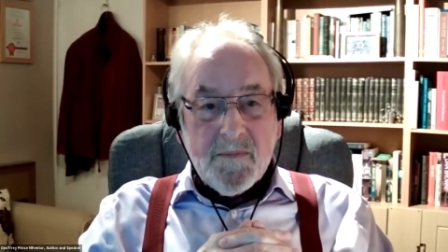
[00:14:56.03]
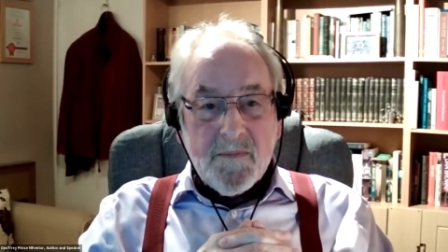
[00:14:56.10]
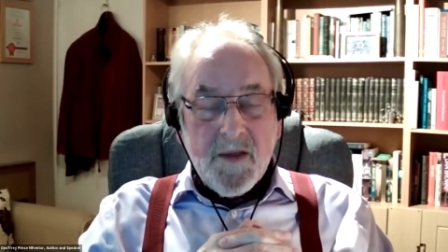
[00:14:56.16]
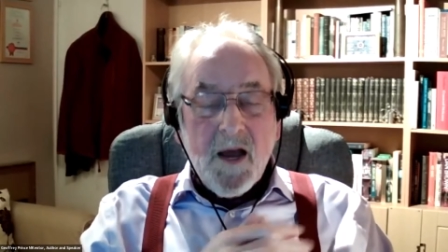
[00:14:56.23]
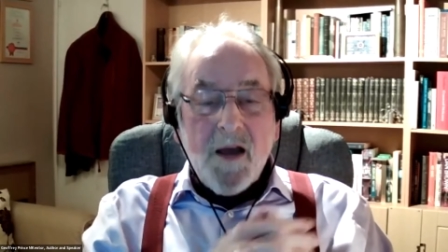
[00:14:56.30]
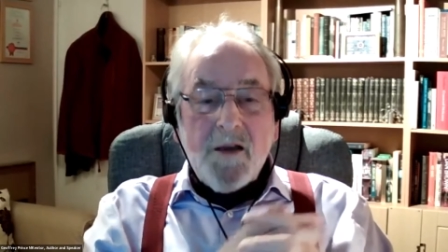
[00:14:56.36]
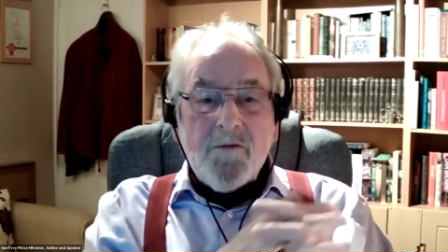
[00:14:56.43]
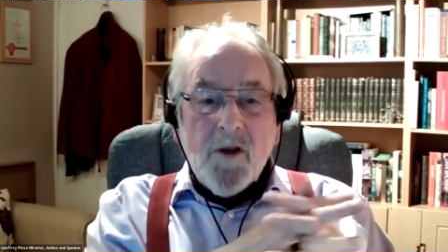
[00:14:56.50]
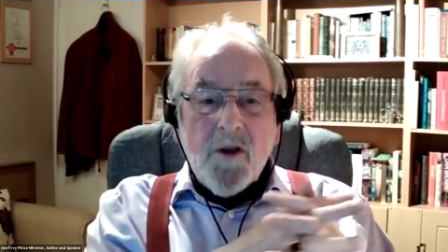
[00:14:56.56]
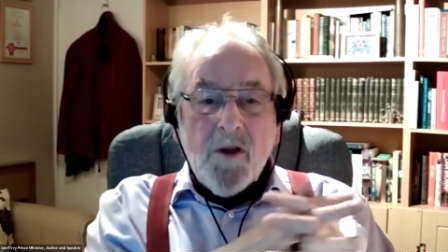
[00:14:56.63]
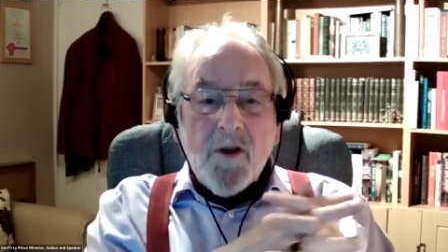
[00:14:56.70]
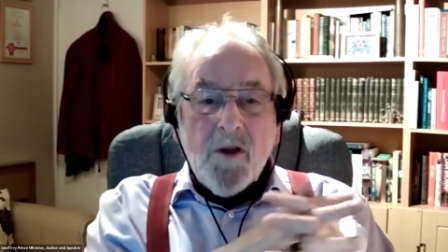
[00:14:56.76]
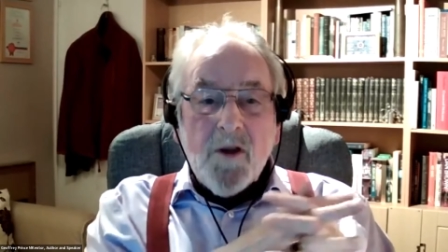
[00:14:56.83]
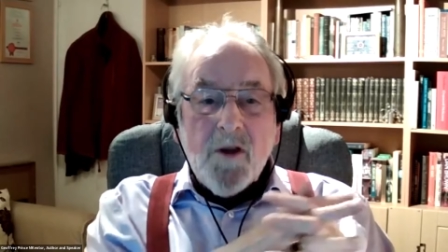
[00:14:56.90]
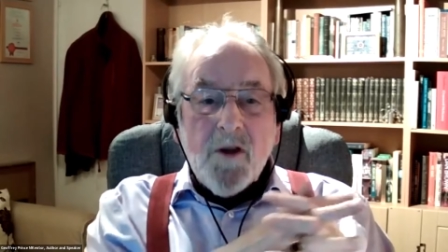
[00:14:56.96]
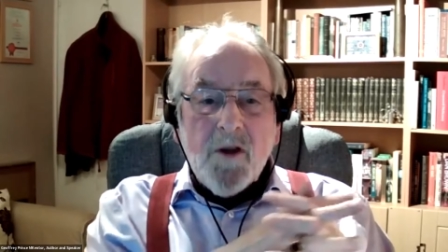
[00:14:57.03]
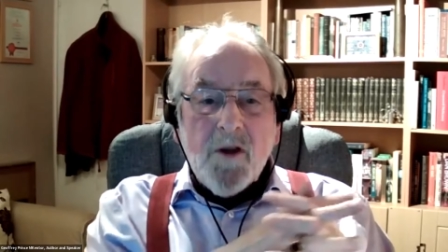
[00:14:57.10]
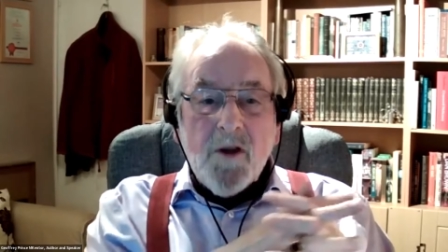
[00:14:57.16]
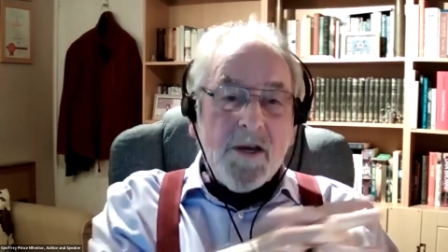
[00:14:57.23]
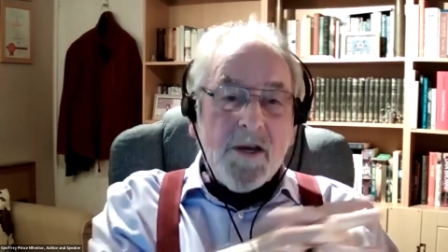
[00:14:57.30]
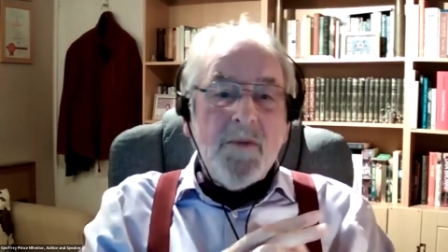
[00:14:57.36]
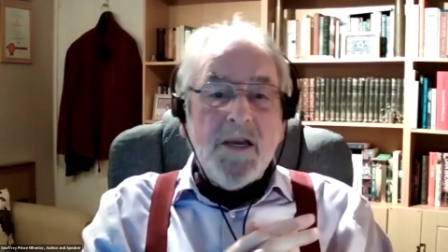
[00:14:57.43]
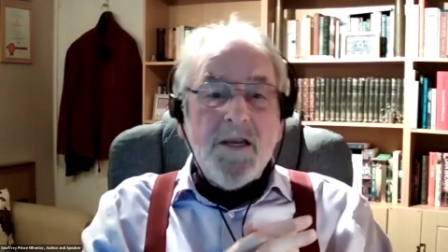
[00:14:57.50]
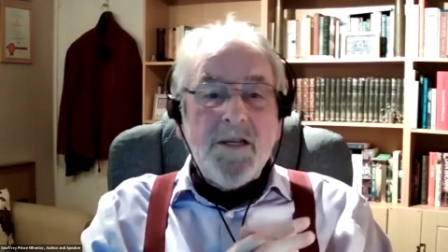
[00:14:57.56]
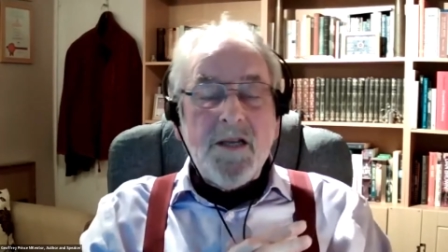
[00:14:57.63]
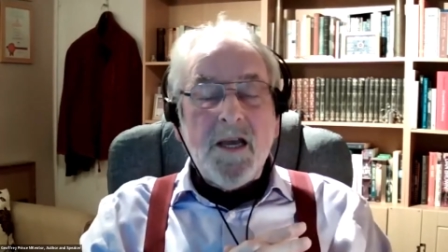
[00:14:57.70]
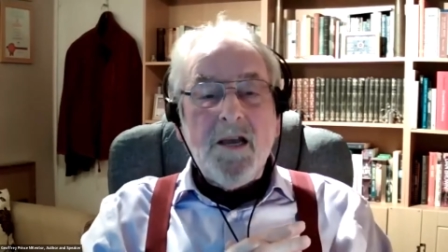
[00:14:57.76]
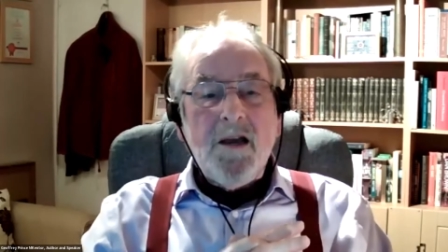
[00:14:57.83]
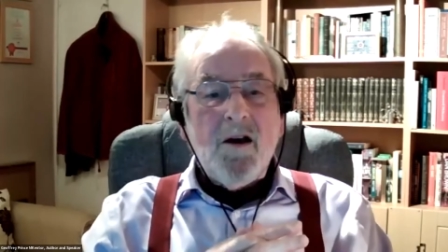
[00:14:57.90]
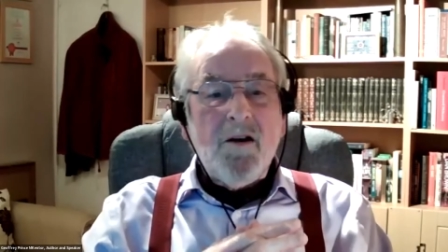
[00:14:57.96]
I run a networking
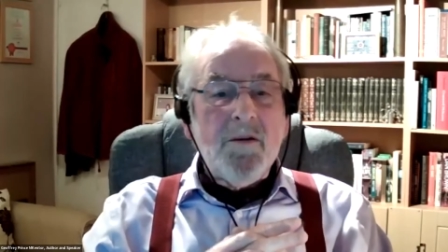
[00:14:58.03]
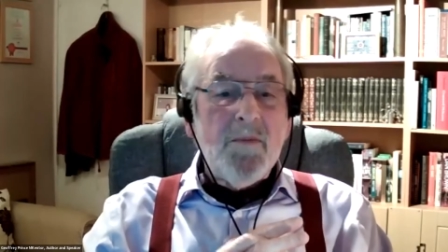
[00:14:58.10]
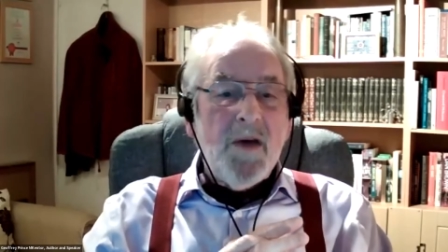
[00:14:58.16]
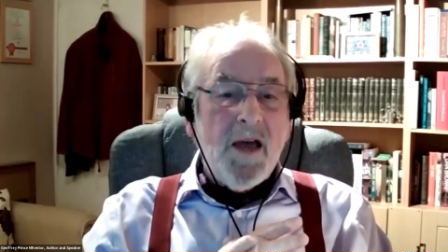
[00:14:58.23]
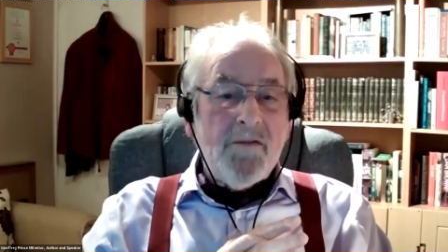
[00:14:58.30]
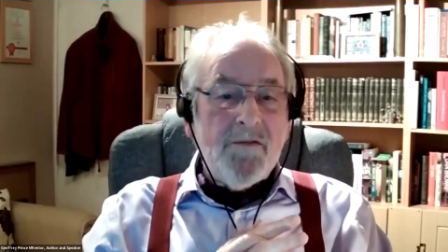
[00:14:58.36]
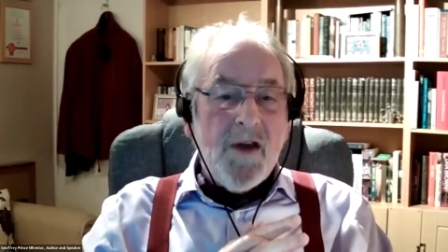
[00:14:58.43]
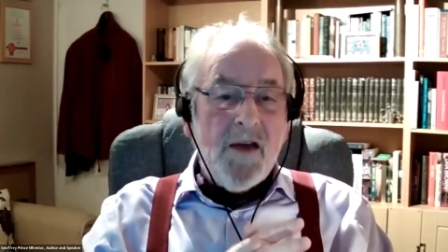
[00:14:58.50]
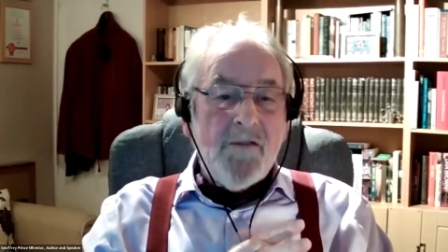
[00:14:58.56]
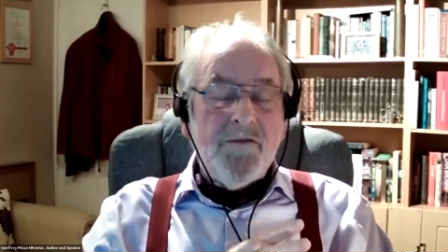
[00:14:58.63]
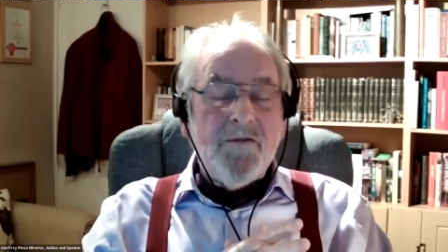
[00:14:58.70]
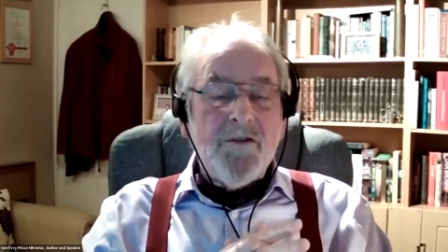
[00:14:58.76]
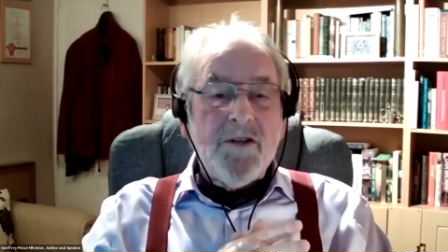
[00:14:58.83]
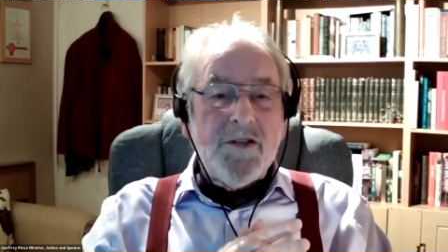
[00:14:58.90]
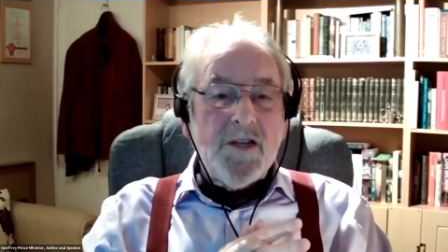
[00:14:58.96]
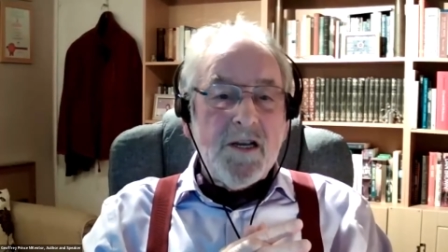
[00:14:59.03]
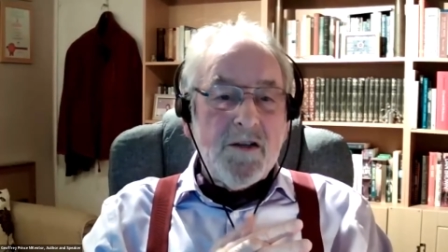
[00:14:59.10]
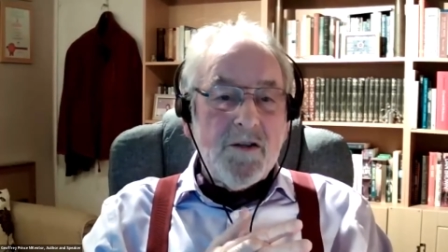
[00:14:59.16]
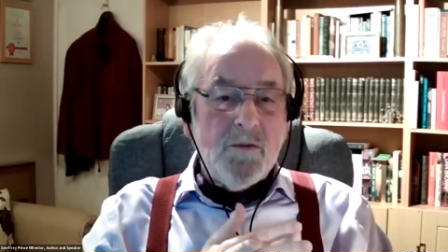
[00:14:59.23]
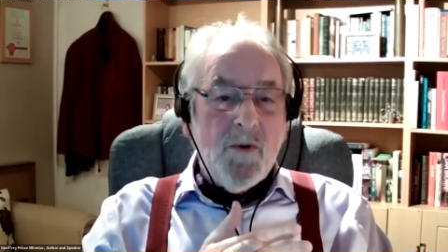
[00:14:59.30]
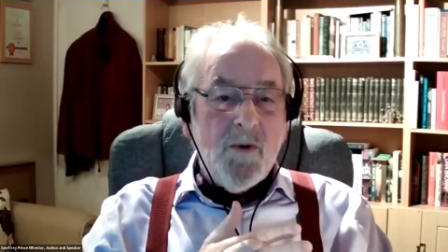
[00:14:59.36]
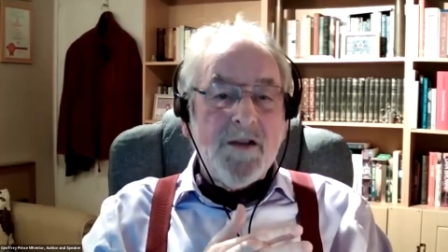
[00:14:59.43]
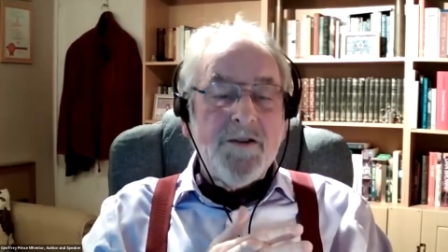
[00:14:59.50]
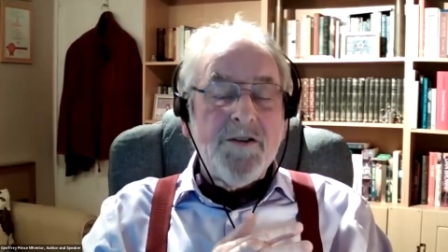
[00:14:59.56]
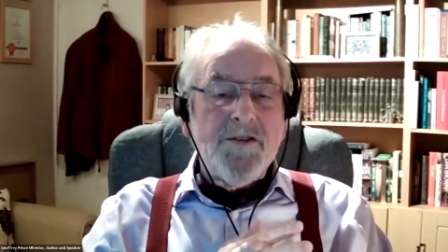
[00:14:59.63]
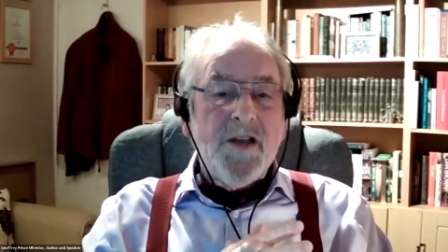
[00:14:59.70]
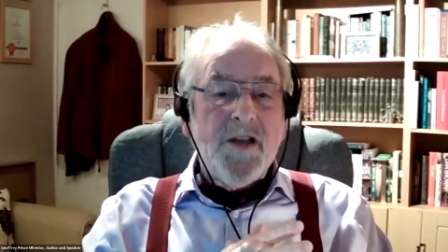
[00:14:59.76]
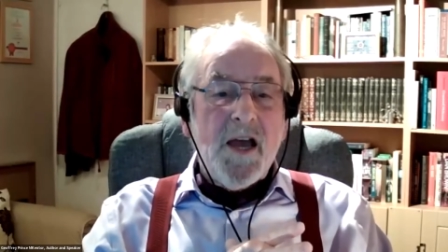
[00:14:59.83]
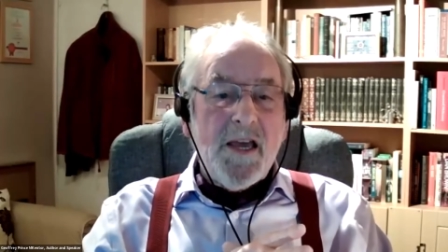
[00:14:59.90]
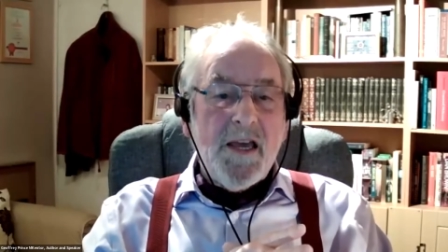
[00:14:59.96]
meeting on a, every single
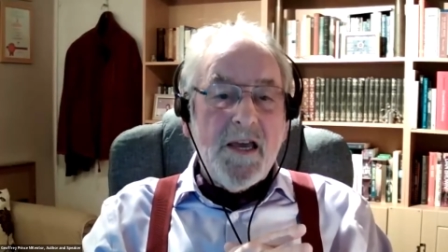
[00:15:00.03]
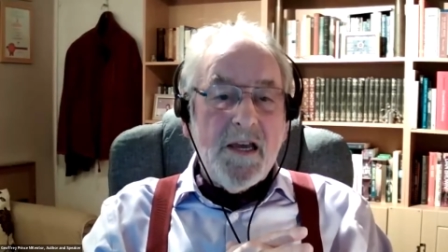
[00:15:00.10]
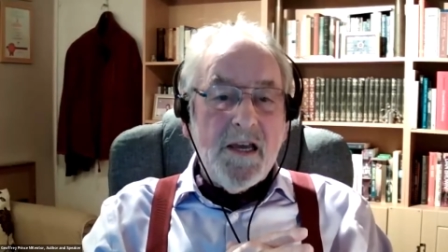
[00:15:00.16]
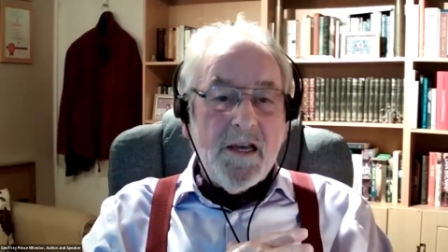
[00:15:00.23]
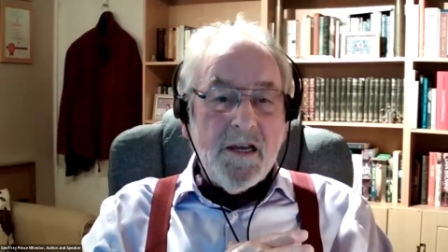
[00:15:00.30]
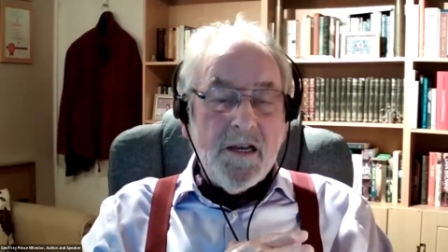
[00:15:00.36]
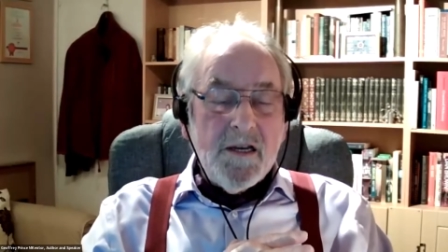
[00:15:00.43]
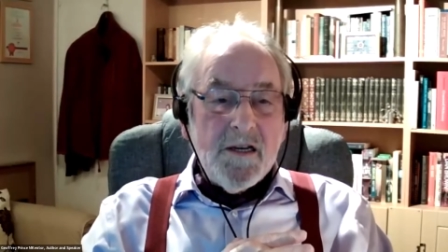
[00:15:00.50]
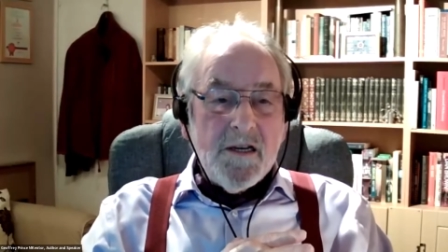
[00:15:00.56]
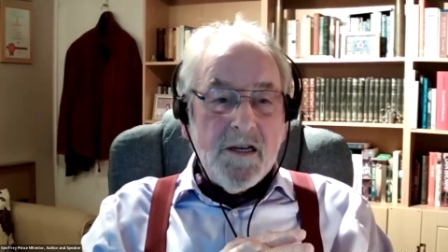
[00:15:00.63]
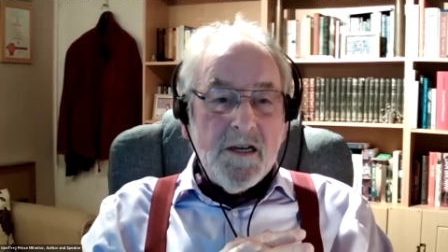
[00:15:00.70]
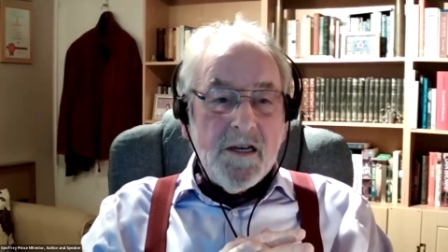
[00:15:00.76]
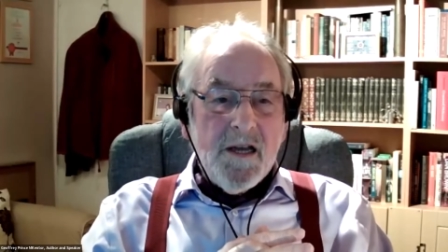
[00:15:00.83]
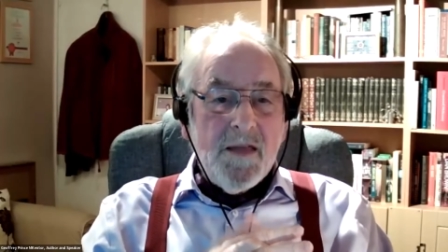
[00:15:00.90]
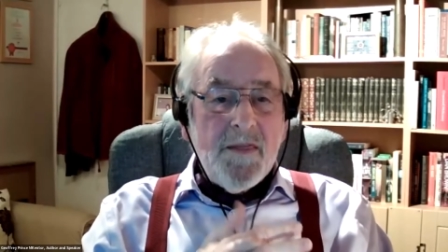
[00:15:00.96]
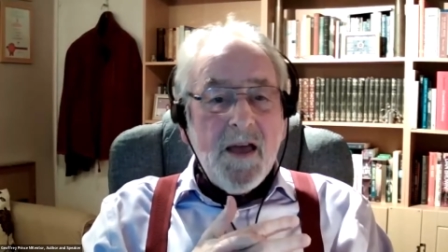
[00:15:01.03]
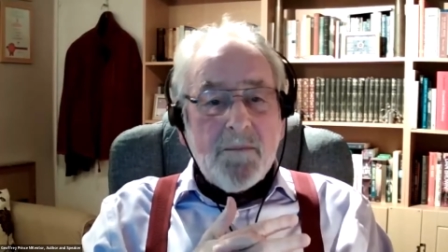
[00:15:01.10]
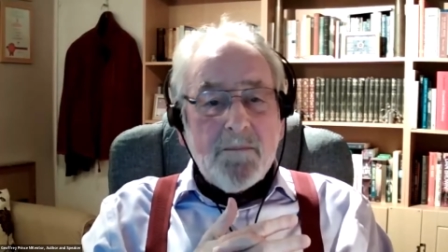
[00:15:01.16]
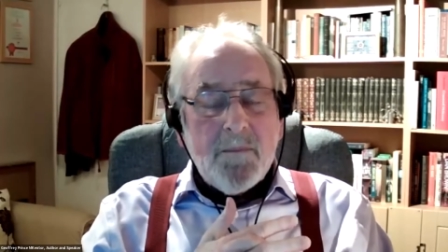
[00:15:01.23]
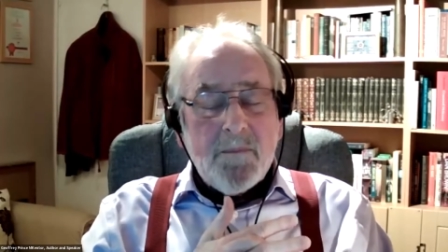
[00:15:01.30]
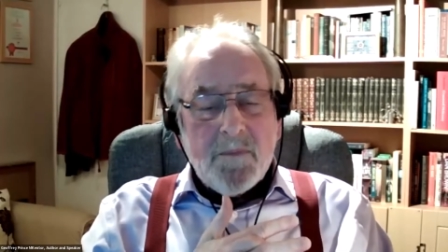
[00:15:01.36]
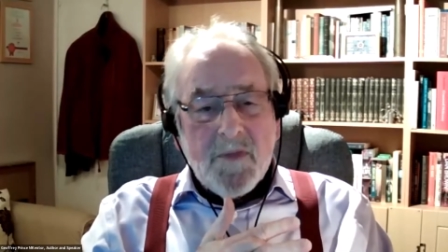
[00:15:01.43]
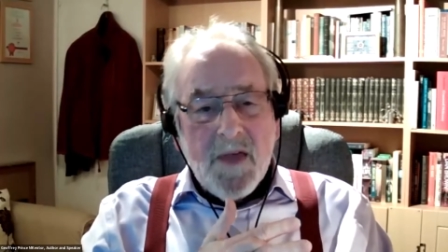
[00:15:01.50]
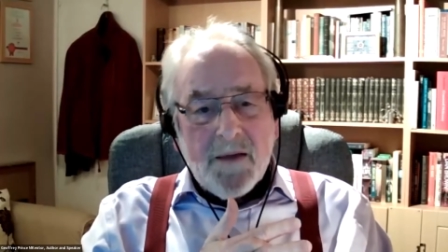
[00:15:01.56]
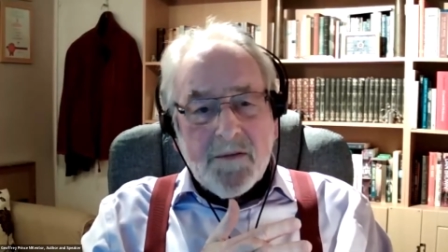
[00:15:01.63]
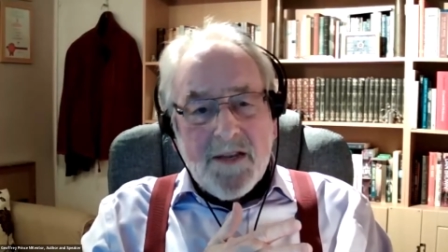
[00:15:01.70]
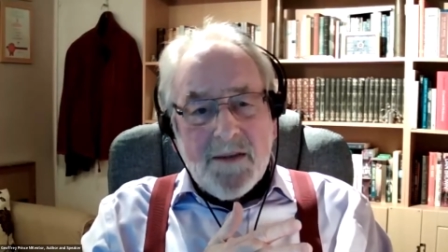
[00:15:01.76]
Wednesday. And that, that